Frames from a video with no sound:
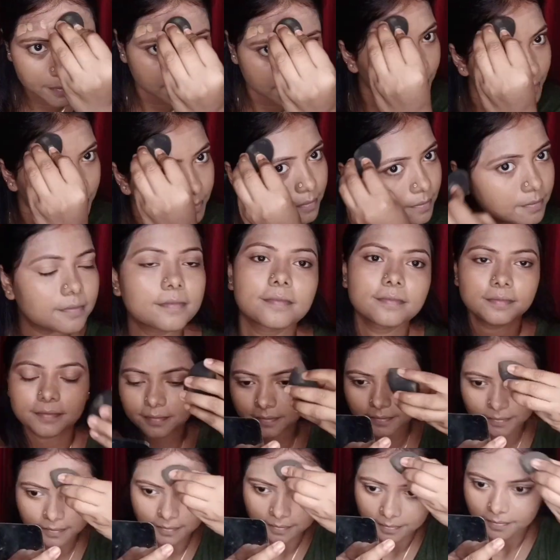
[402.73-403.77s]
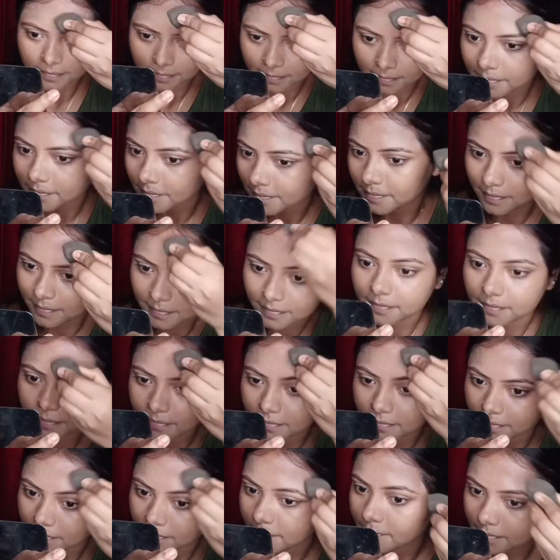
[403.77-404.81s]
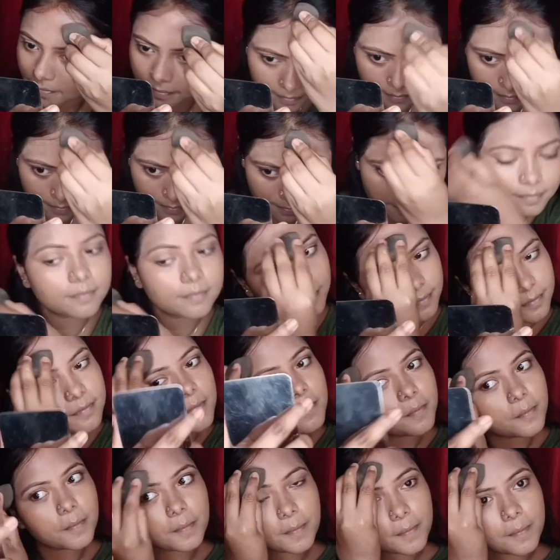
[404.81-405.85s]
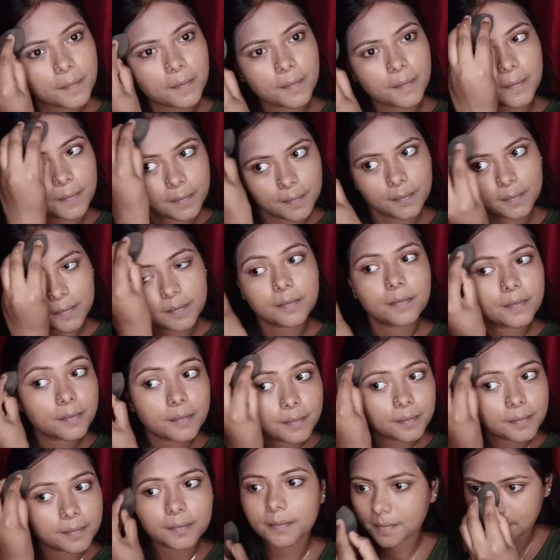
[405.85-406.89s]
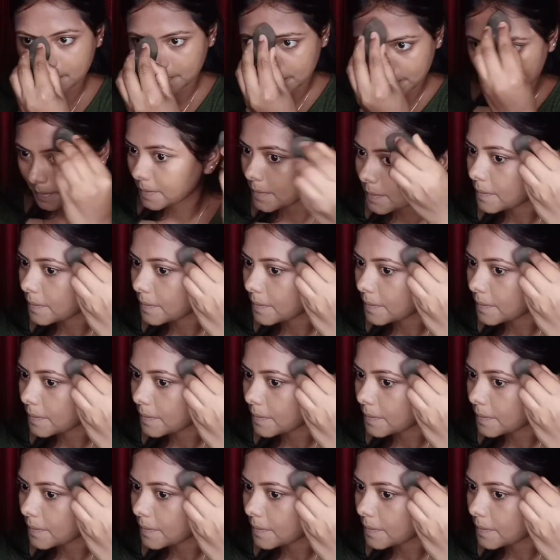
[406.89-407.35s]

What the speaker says: I'm taking the same foundation onto my forehead and blending them very well on place.